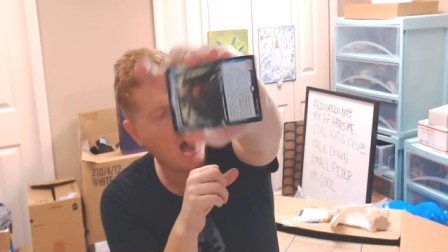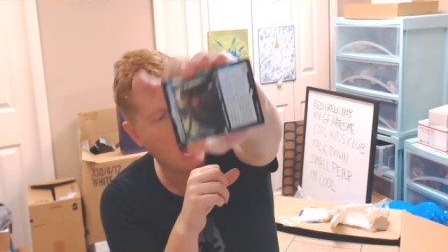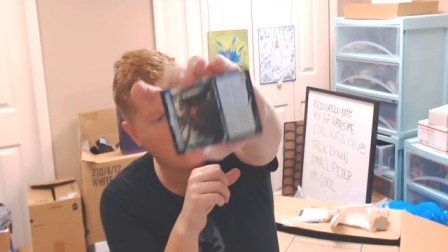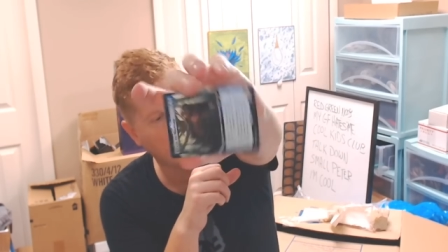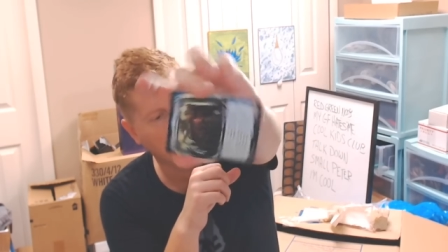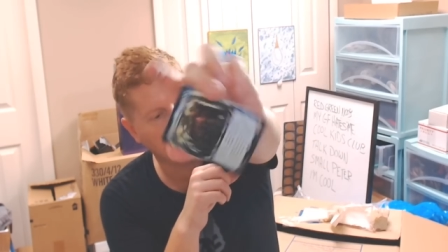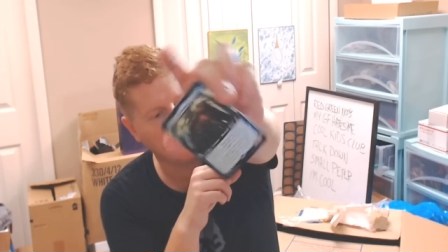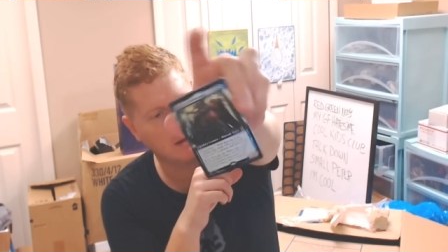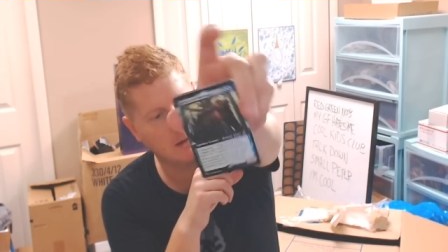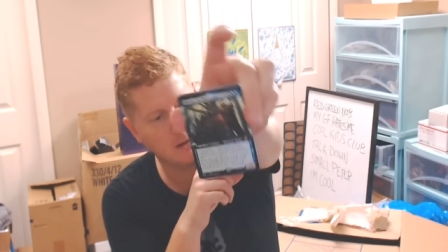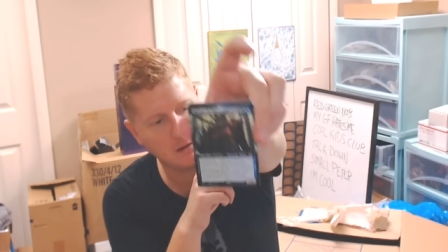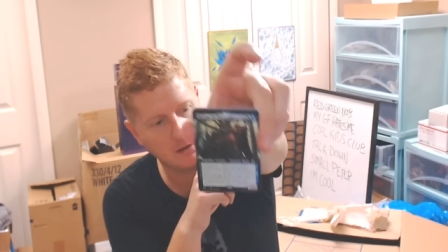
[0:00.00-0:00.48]

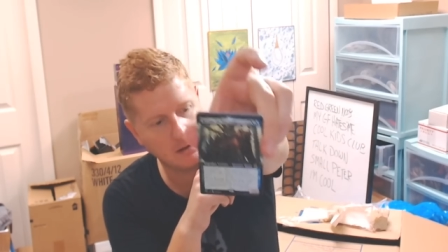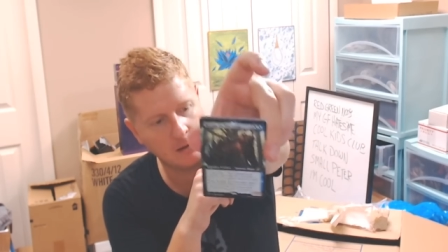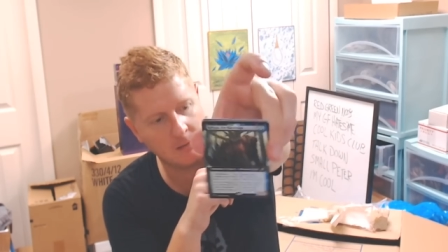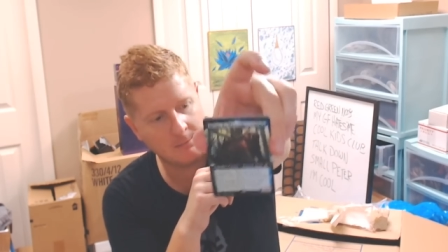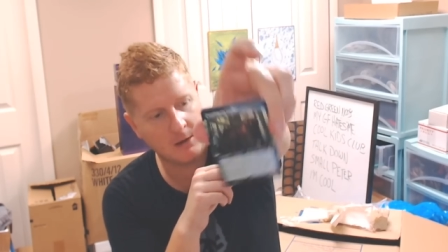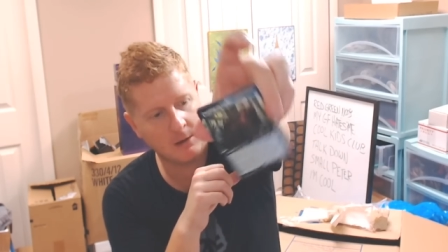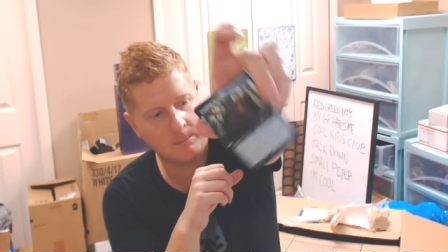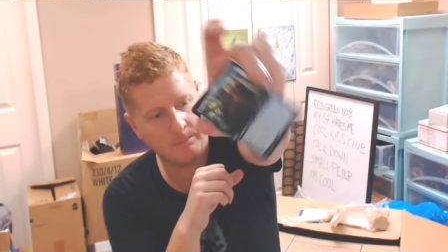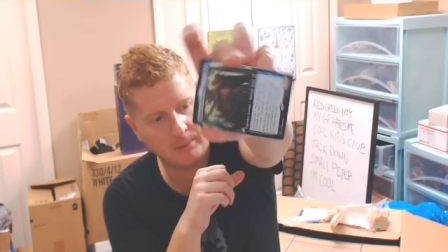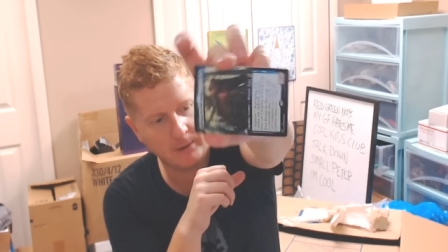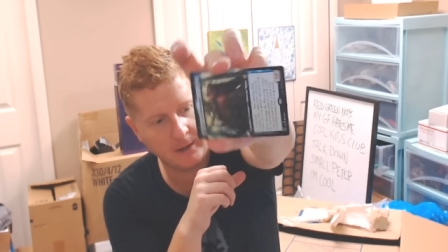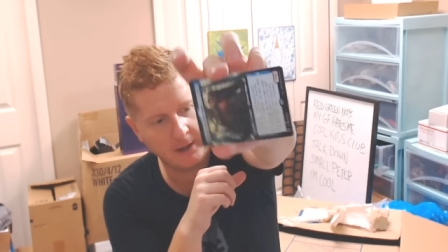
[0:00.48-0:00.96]
Come
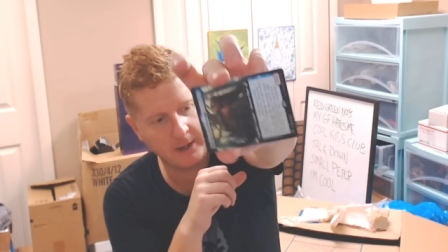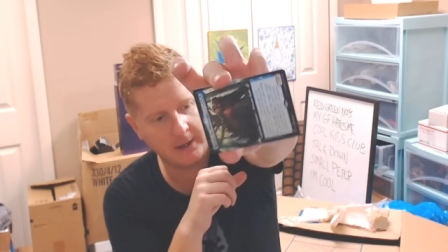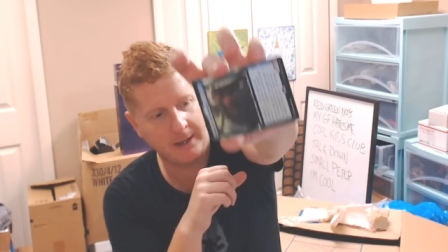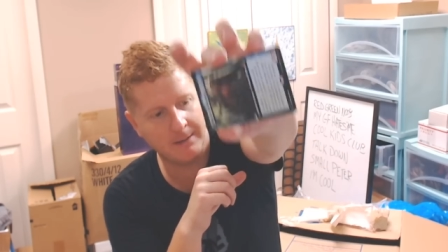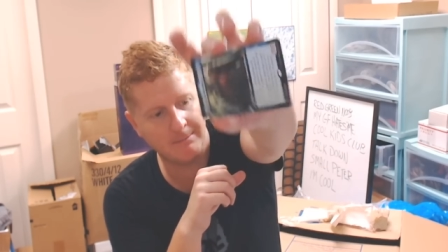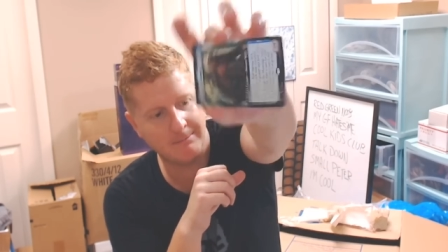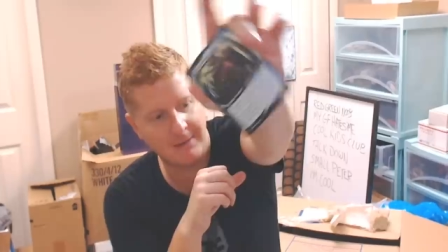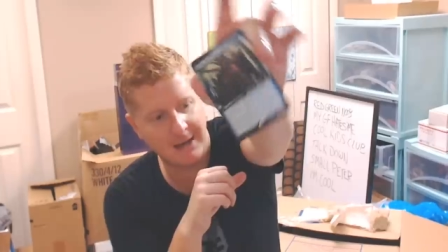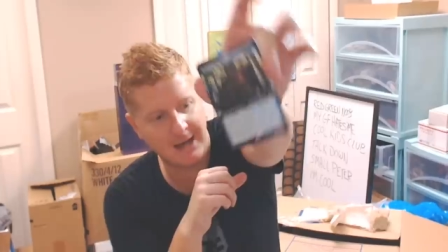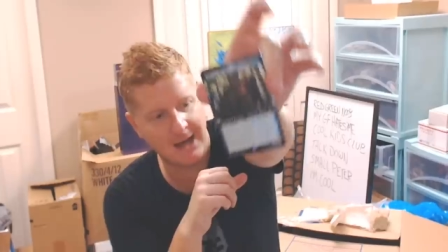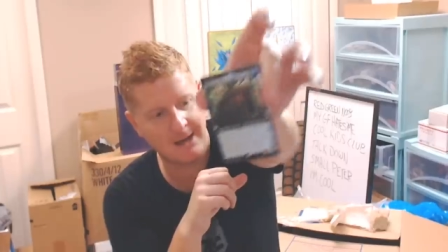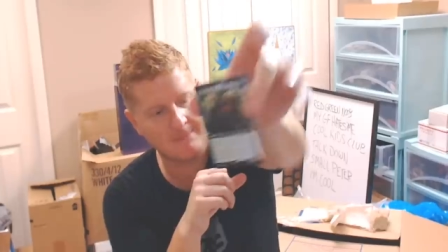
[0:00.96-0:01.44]
on, pretty
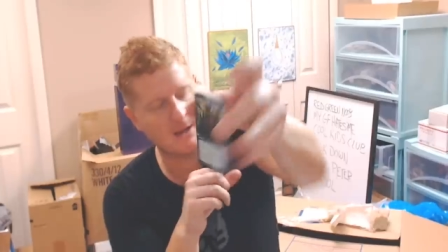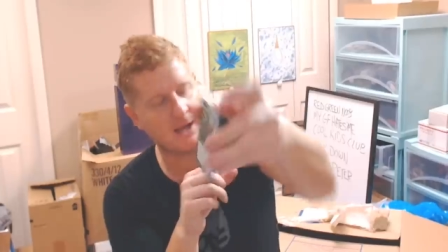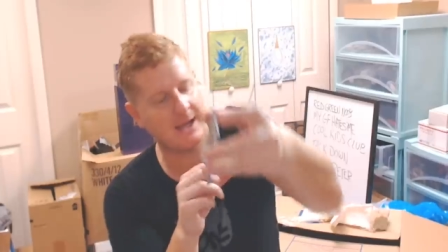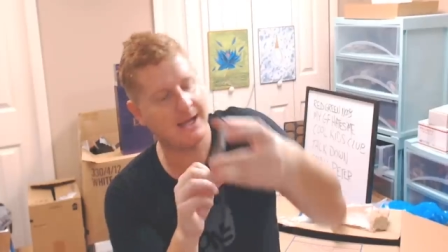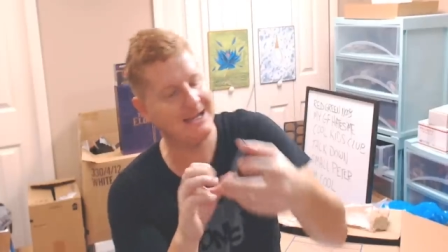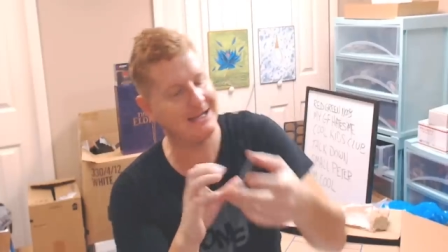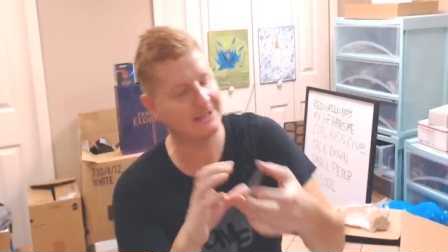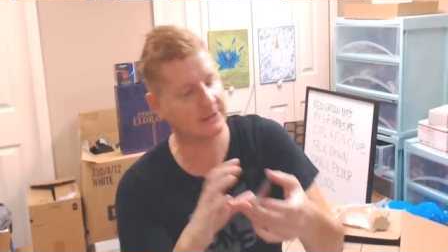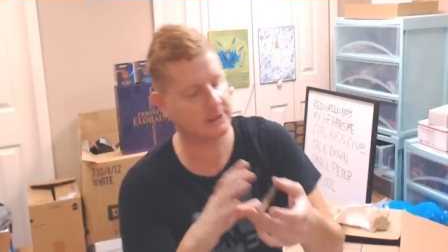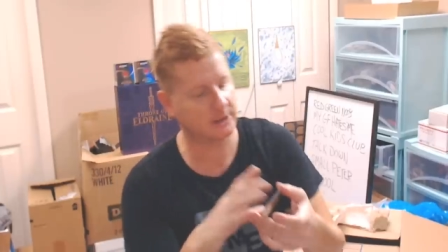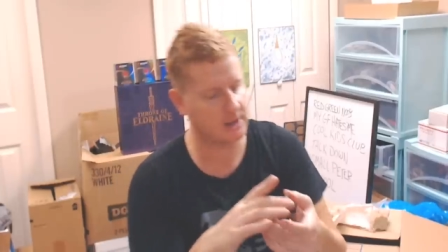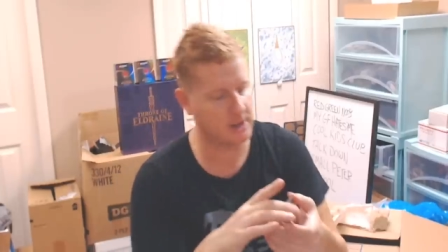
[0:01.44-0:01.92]
mama.
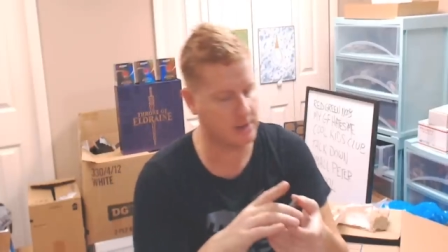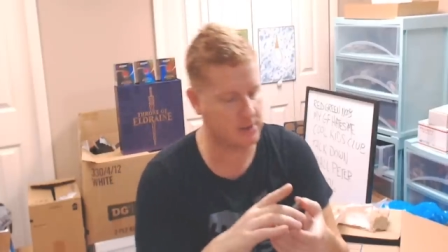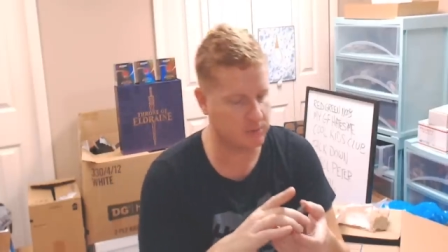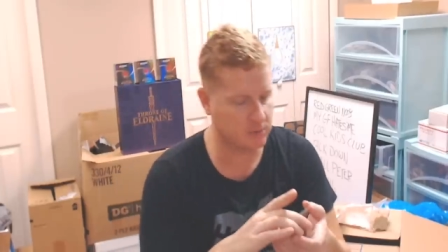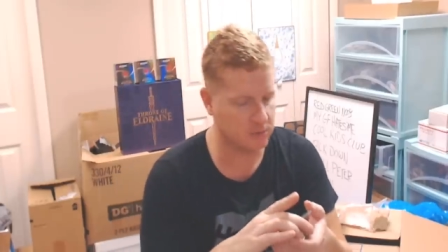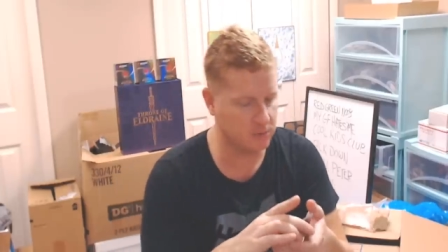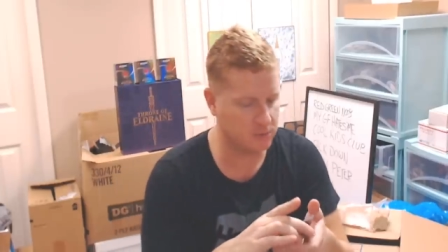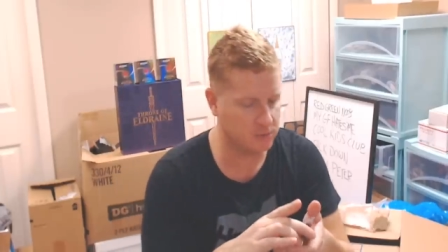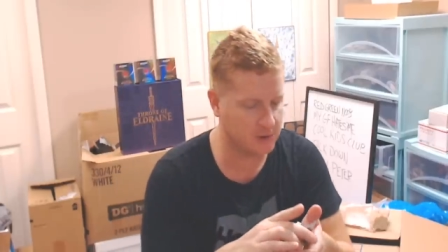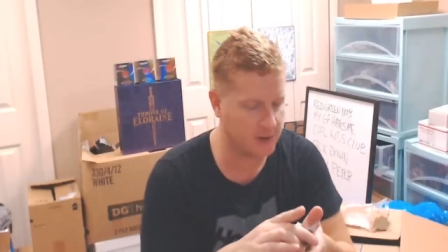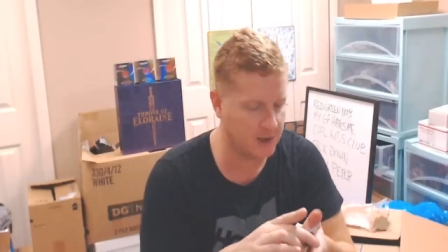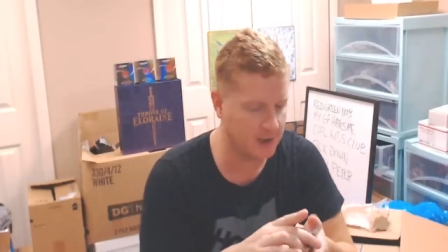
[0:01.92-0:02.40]
It's
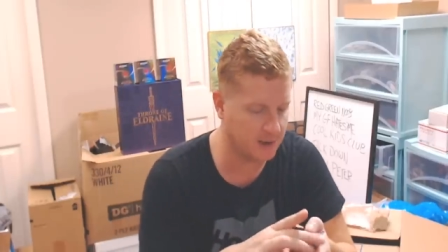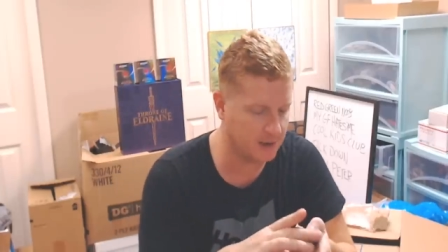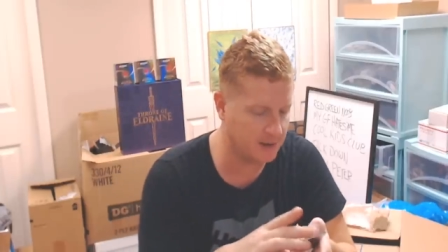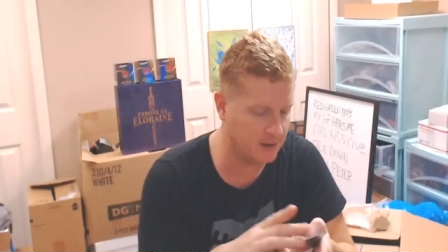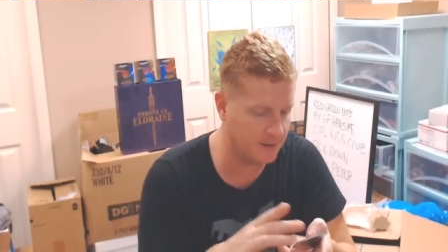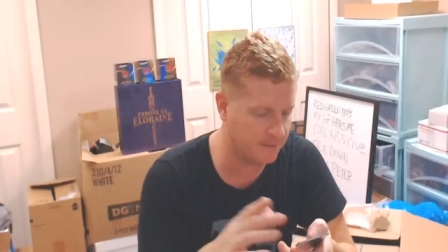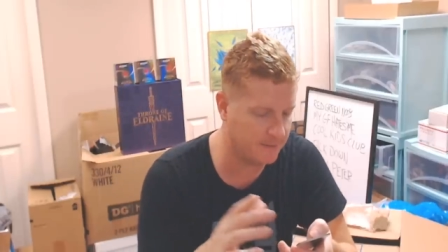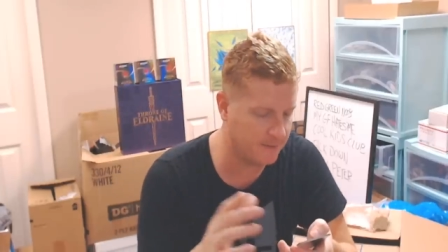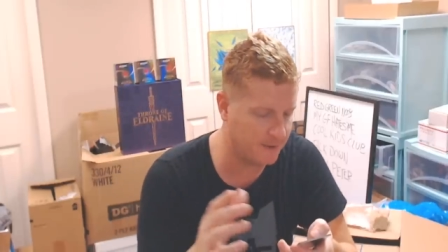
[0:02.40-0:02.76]
Keruga,